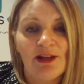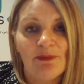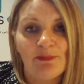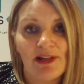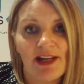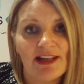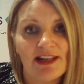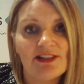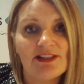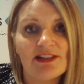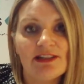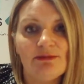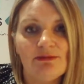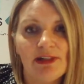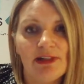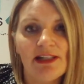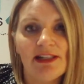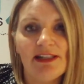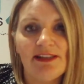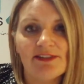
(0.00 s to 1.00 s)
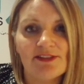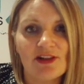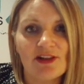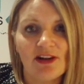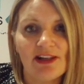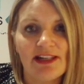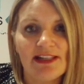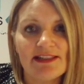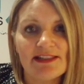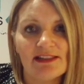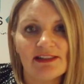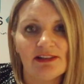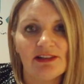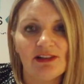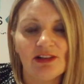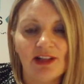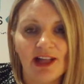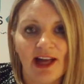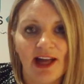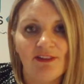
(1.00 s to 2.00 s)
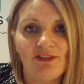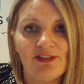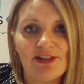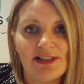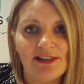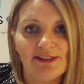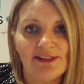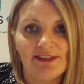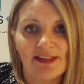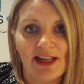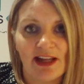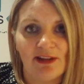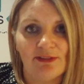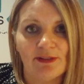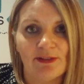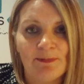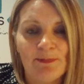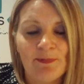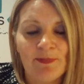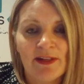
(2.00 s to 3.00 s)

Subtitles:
but actually really starting to look after yourself.